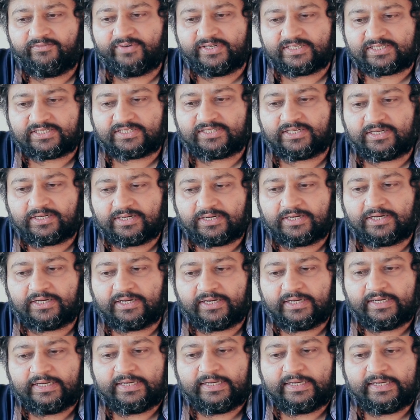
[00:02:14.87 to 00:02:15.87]
which
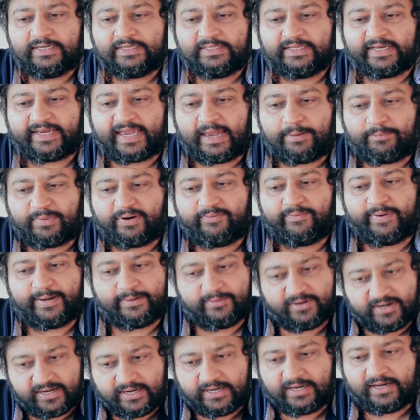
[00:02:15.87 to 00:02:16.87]
uh, the
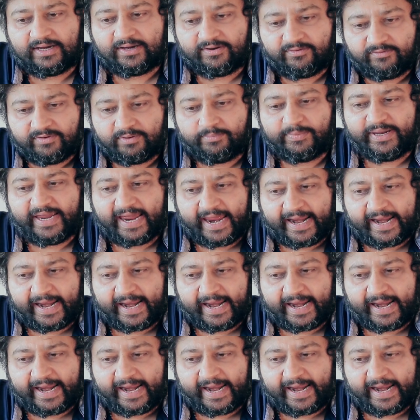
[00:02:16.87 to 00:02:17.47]
cameraman uh, will be